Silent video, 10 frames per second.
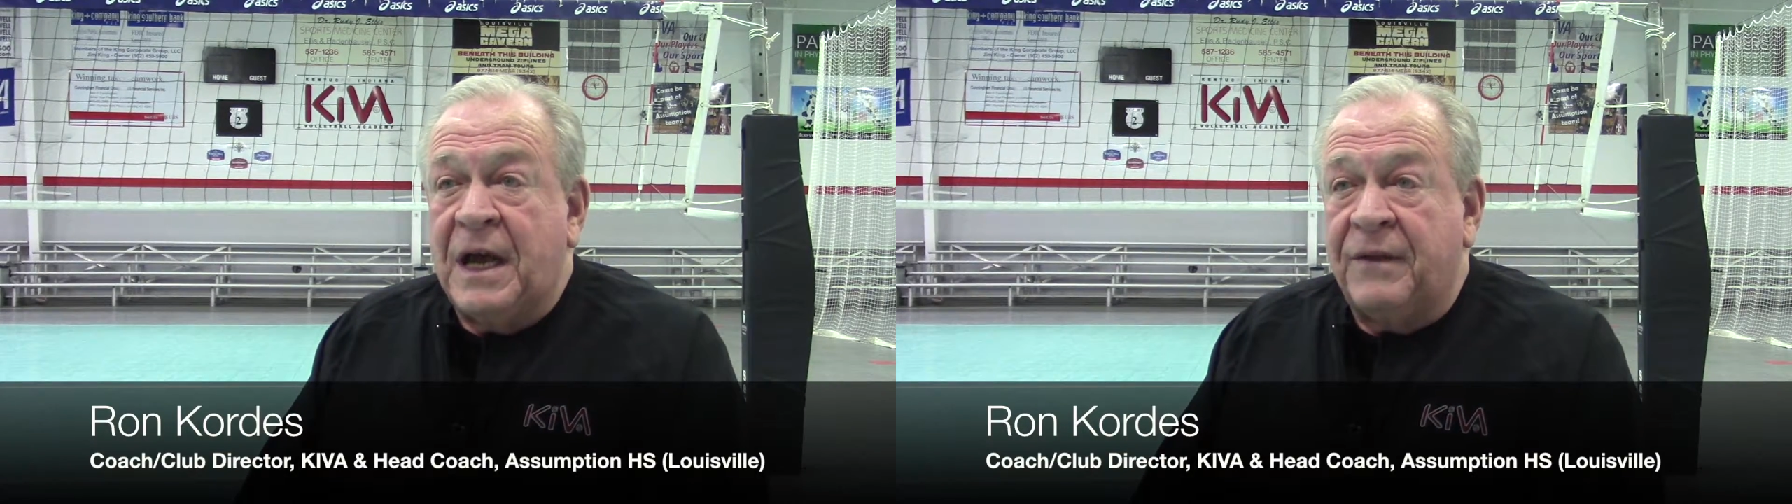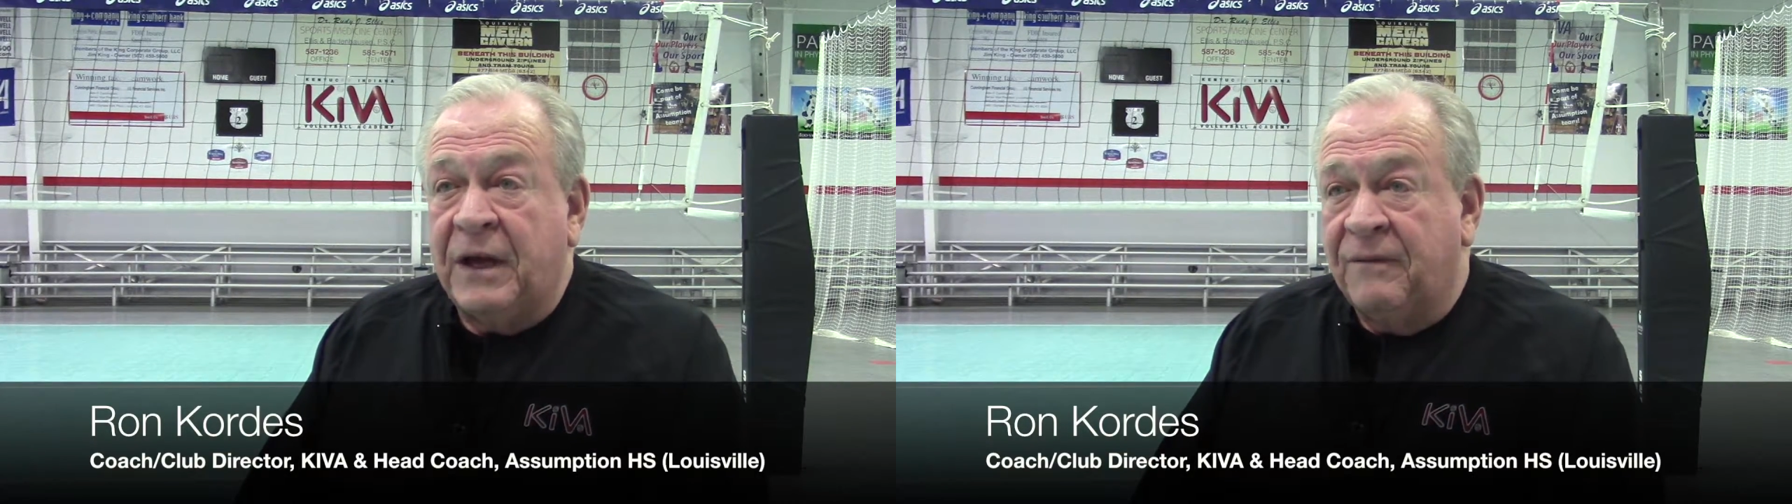
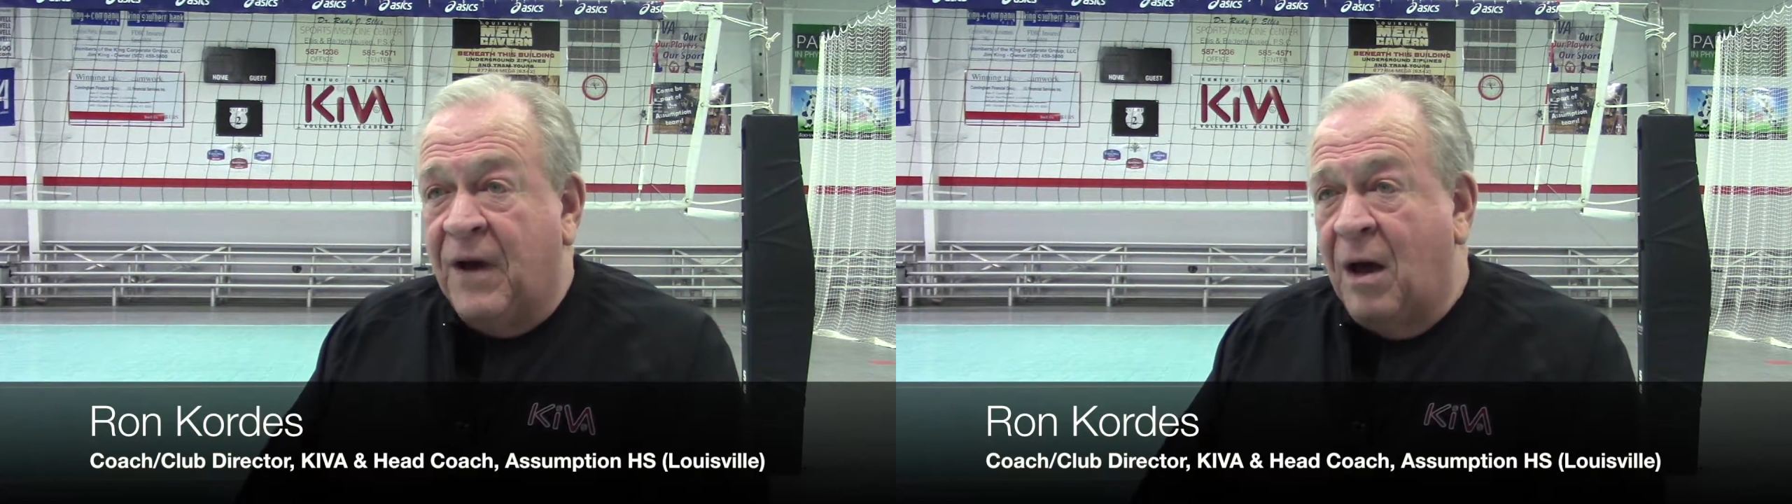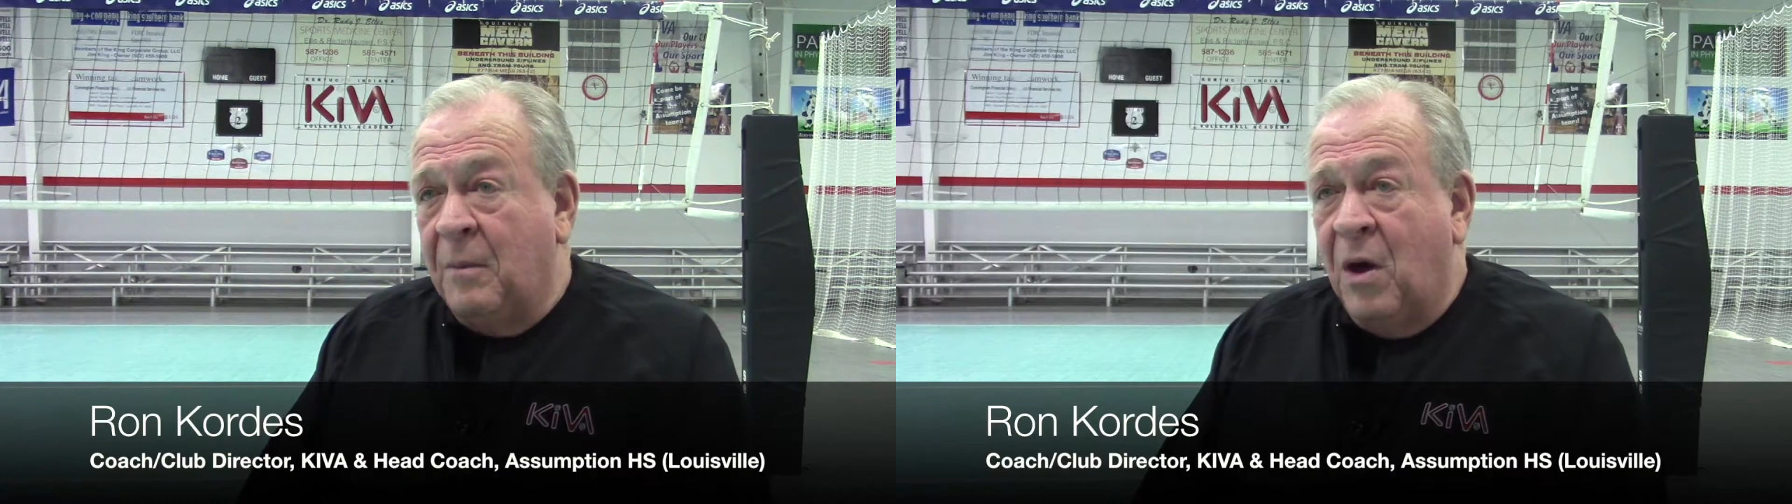I think in
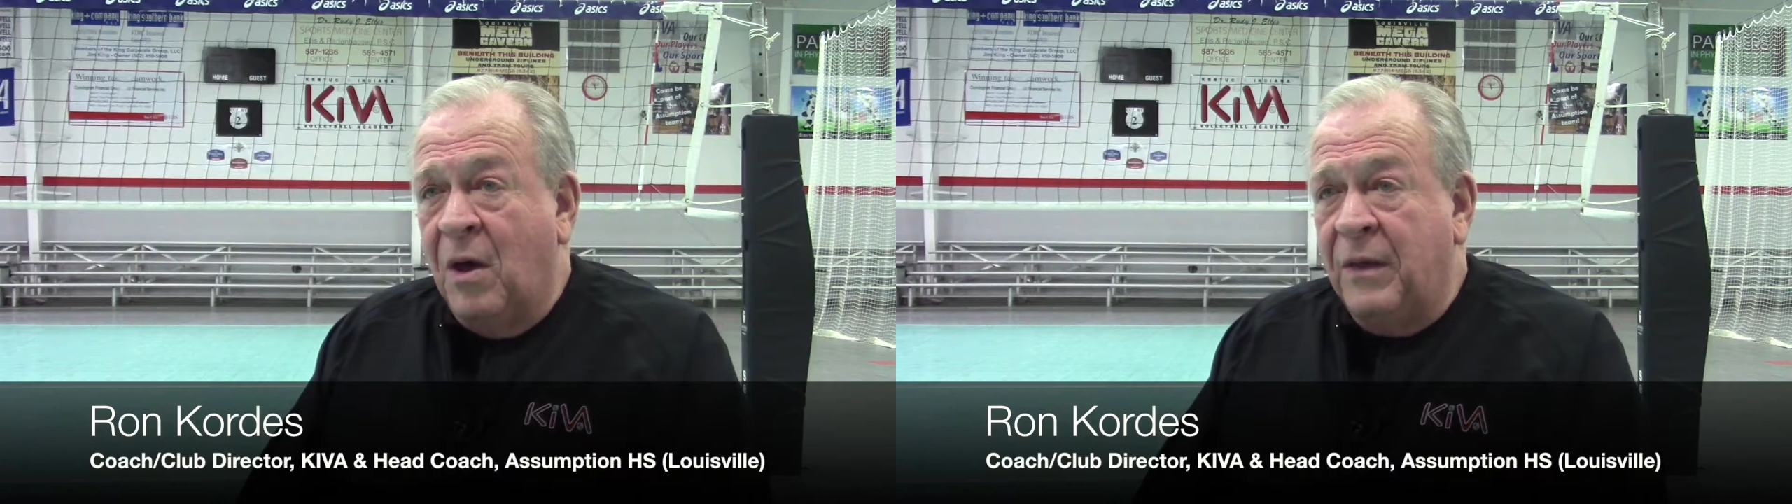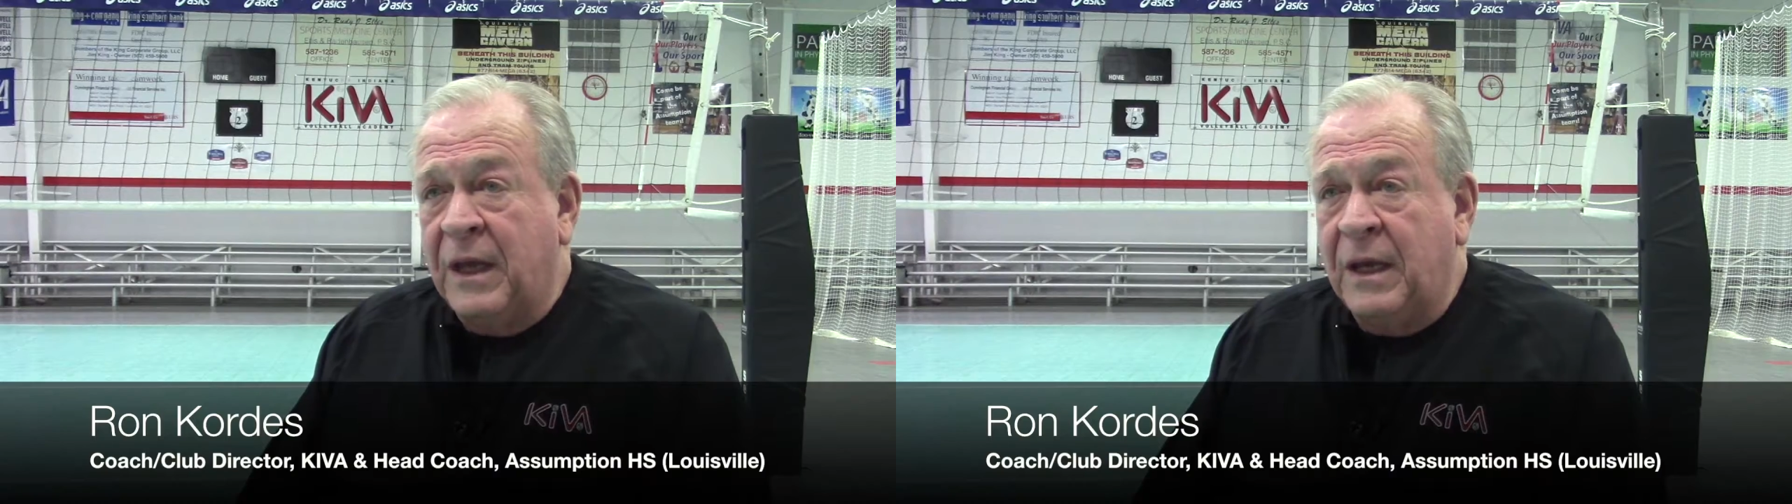
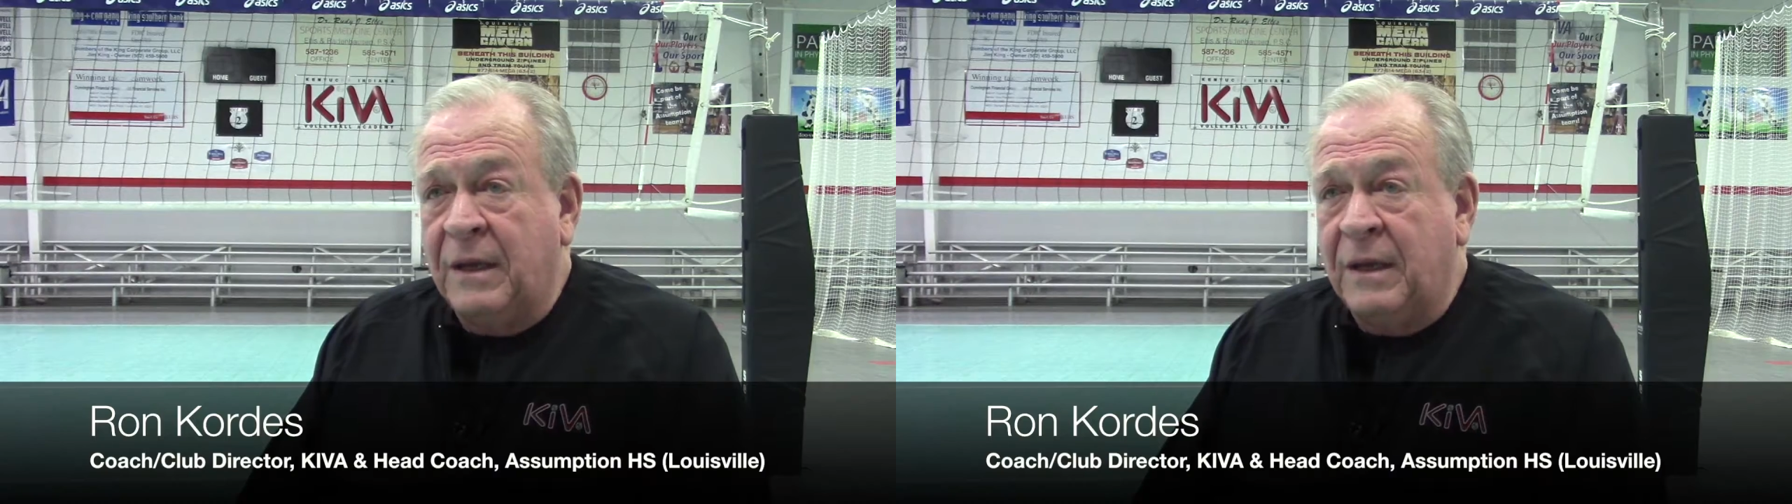volleyball,